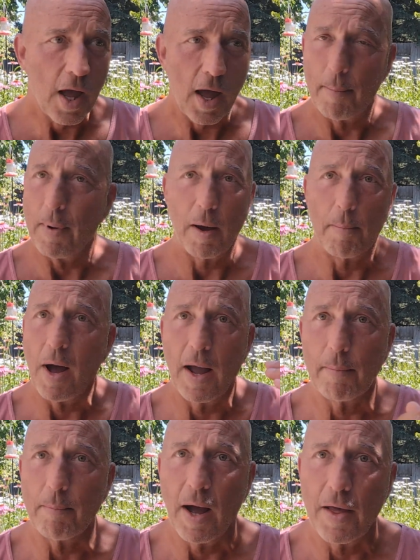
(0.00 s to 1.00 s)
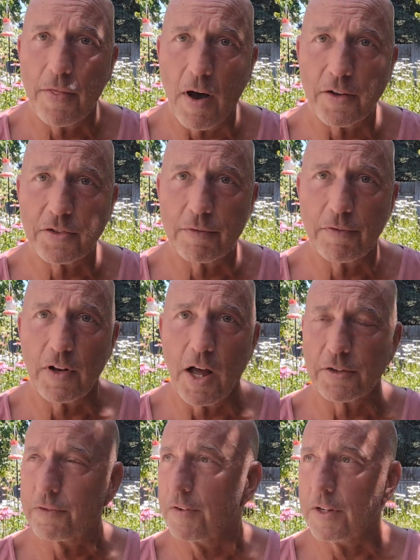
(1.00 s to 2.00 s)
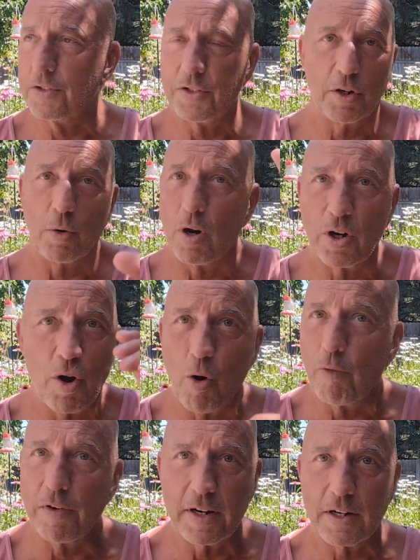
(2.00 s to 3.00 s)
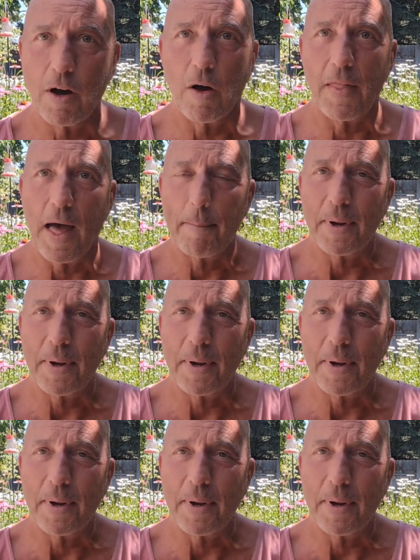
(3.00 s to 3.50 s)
about my thoughts and philosophies, on COVID and all that.